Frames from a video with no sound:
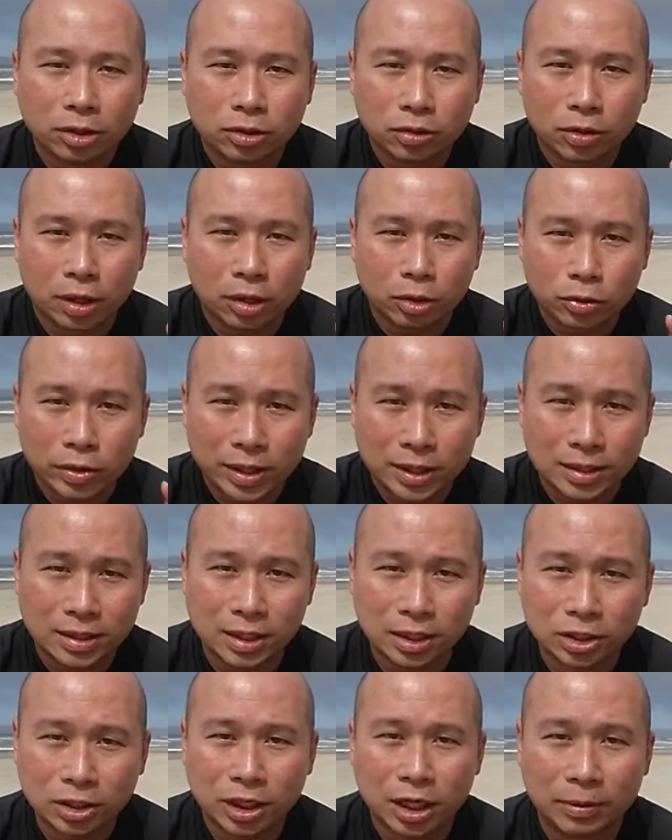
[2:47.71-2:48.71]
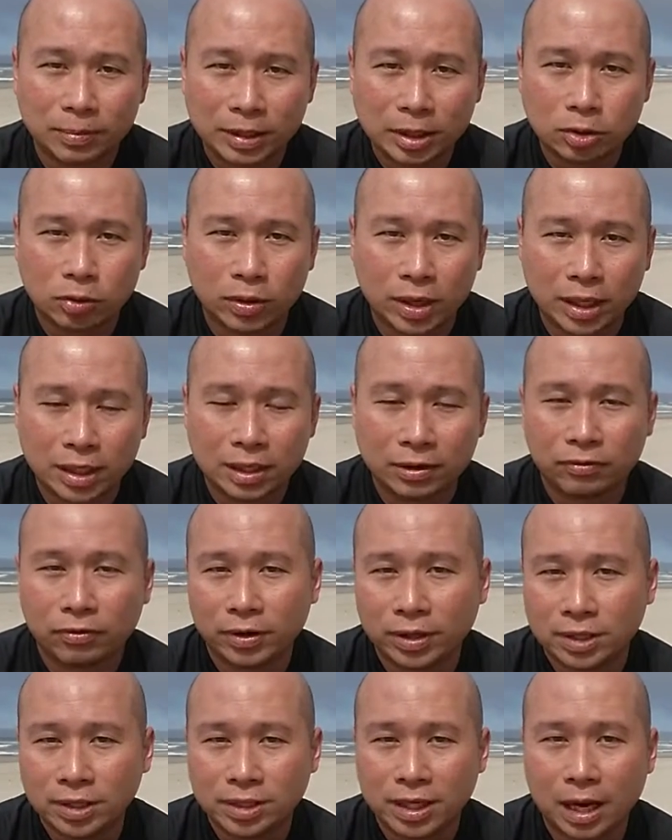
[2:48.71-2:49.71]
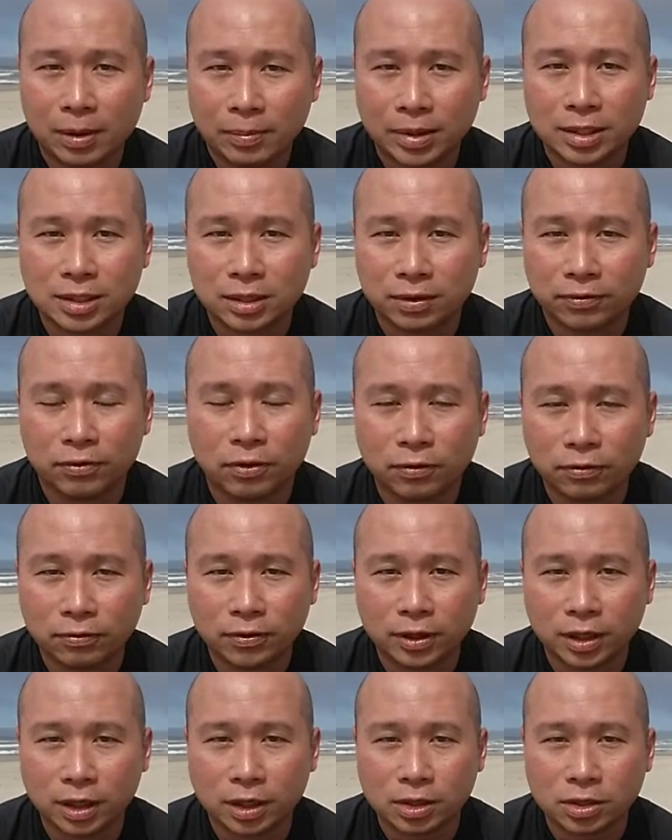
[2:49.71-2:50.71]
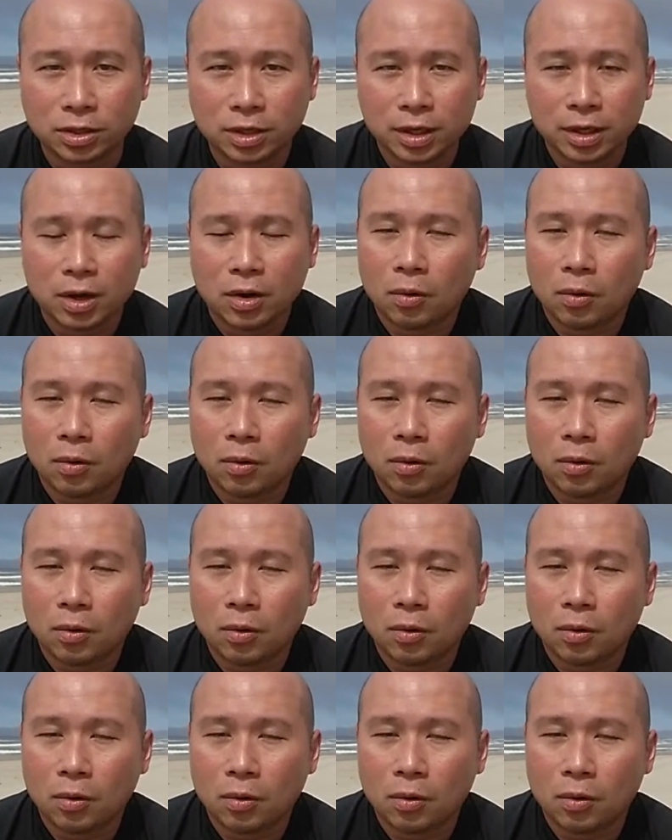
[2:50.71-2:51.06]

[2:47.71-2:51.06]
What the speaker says: transitioning between different segments of your footage?